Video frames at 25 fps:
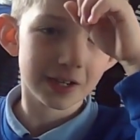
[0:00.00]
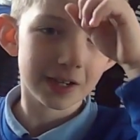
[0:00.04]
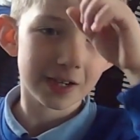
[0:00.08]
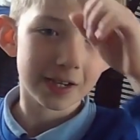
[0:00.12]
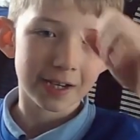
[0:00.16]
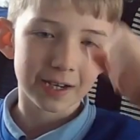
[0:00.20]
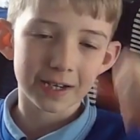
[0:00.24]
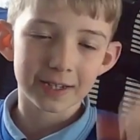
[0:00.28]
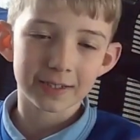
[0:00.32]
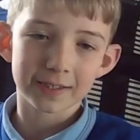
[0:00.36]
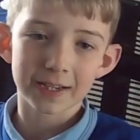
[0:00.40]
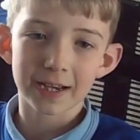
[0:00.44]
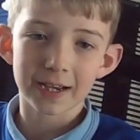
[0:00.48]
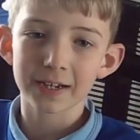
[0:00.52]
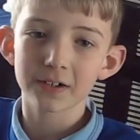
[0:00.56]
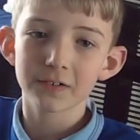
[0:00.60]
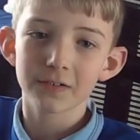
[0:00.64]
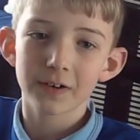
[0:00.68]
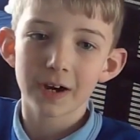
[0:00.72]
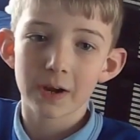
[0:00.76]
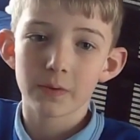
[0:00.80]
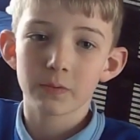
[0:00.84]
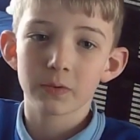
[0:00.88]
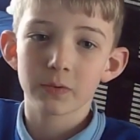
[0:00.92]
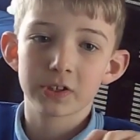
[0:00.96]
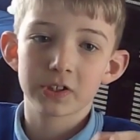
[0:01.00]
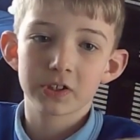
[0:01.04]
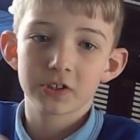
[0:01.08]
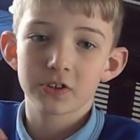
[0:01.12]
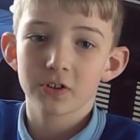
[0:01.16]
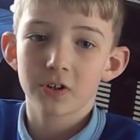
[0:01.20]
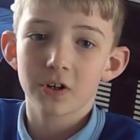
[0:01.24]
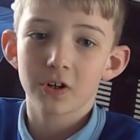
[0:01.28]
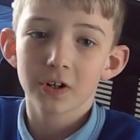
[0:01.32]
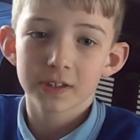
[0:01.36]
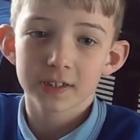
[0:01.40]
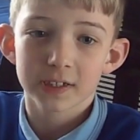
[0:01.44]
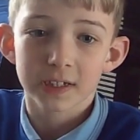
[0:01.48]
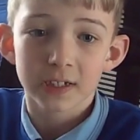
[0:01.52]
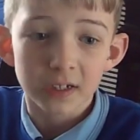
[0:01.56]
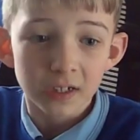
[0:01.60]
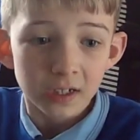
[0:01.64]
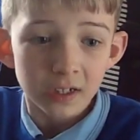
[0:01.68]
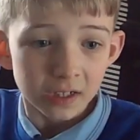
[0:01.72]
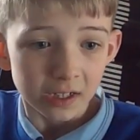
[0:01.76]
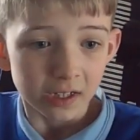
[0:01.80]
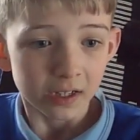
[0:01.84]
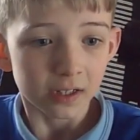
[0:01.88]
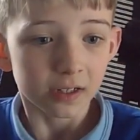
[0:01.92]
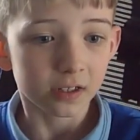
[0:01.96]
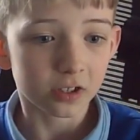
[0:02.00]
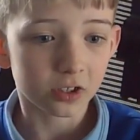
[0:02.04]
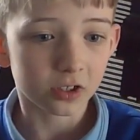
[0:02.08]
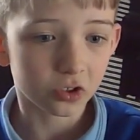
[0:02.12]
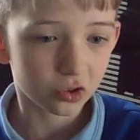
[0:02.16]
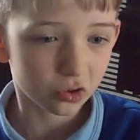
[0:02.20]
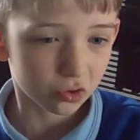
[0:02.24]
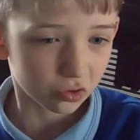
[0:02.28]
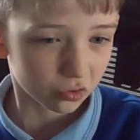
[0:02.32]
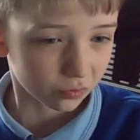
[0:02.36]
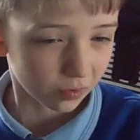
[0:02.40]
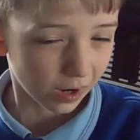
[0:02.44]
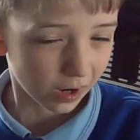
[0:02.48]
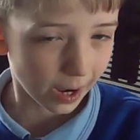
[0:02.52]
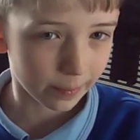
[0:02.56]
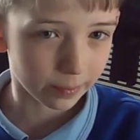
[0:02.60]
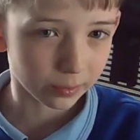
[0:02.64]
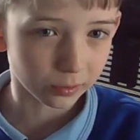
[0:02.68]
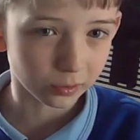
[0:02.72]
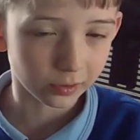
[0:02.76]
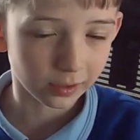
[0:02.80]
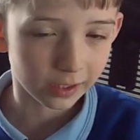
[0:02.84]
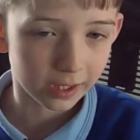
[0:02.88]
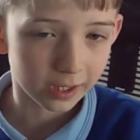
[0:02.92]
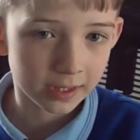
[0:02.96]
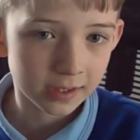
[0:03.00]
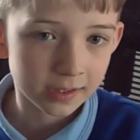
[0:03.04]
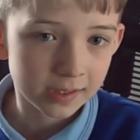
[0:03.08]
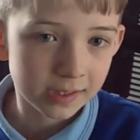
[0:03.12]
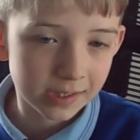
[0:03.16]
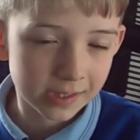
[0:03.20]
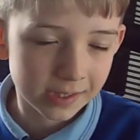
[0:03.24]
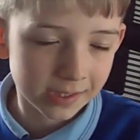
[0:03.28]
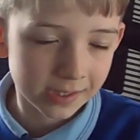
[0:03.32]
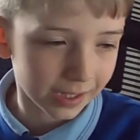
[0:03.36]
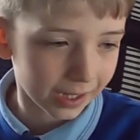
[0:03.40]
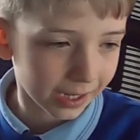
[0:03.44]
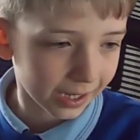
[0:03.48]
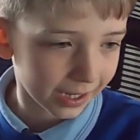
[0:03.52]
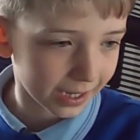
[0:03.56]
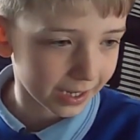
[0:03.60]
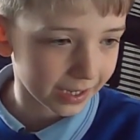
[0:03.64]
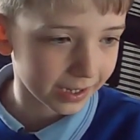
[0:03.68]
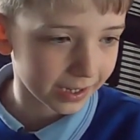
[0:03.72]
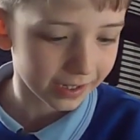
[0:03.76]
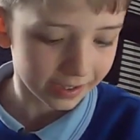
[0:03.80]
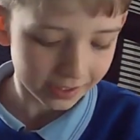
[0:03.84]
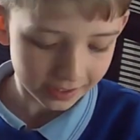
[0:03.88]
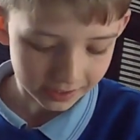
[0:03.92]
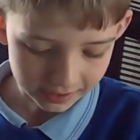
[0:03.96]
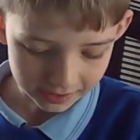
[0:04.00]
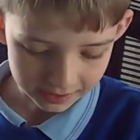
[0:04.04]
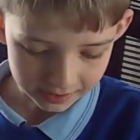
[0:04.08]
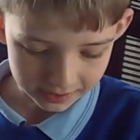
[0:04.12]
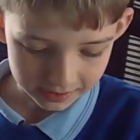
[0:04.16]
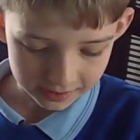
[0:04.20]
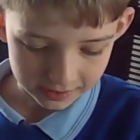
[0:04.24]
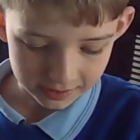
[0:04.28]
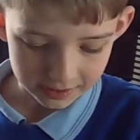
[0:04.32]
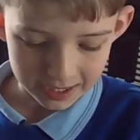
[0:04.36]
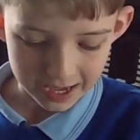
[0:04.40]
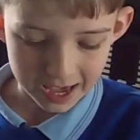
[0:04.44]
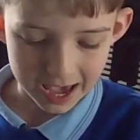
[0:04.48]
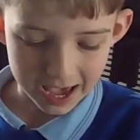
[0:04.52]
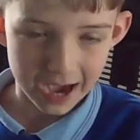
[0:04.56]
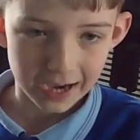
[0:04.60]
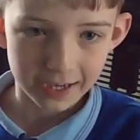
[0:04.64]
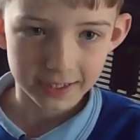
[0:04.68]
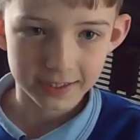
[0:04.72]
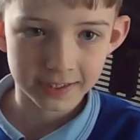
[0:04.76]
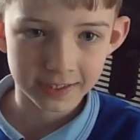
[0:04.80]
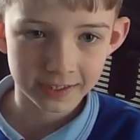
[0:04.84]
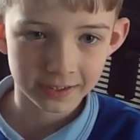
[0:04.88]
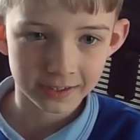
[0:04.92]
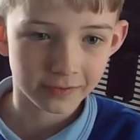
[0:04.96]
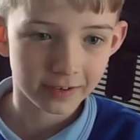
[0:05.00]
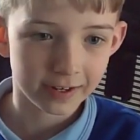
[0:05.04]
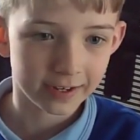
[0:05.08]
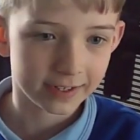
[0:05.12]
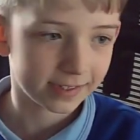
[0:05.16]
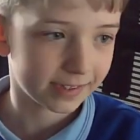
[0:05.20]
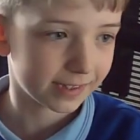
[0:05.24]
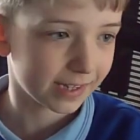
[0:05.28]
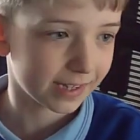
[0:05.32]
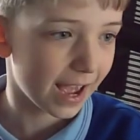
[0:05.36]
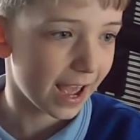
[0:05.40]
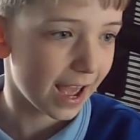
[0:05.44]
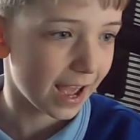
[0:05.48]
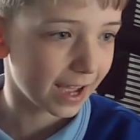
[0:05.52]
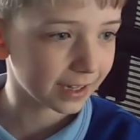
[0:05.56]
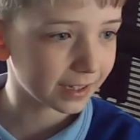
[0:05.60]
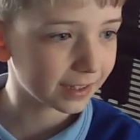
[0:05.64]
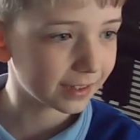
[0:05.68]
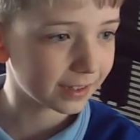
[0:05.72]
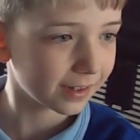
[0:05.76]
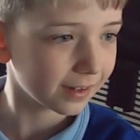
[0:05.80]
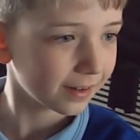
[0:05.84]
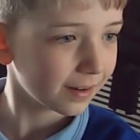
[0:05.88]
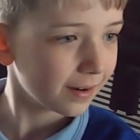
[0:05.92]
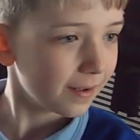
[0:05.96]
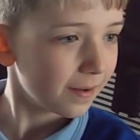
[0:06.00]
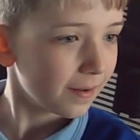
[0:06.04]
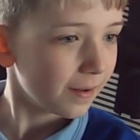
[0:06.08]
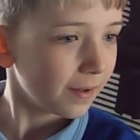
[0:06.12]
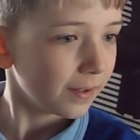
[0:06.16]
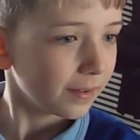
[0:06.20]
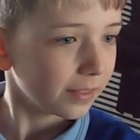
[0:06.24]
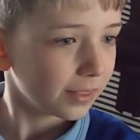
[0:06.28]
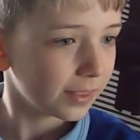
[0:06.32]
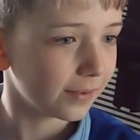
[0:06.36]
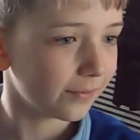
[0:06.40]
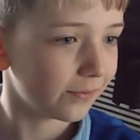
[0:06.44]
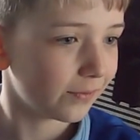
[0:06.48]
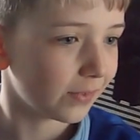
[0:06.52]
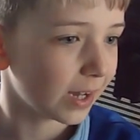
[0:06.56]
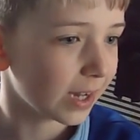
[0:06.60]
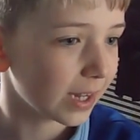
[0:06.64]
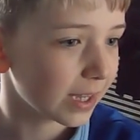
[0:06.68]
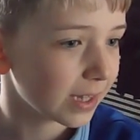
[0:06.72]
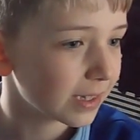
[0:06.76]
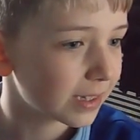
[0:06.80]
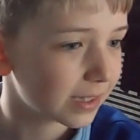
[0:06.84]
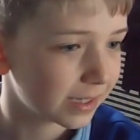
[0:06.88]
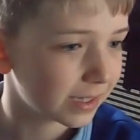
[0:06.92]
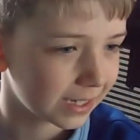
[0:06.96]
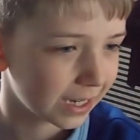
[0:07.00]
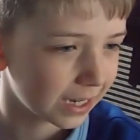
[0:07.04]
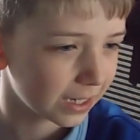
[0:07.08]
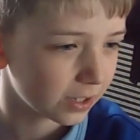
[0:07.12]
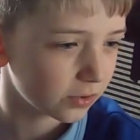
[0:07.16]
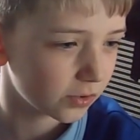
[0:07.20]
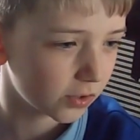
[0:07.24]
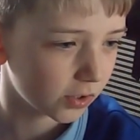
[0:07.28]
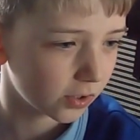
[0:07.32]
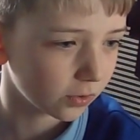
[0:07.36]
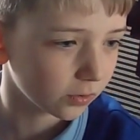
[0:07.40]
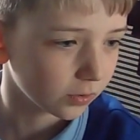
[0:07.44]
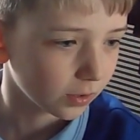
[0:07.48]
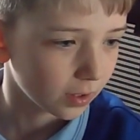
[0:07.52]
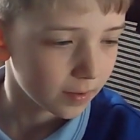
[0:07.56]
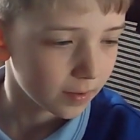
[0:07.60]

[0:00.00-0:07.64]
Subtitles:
as Anoret was starting to scrabble inside Xerik's head. The vine tendril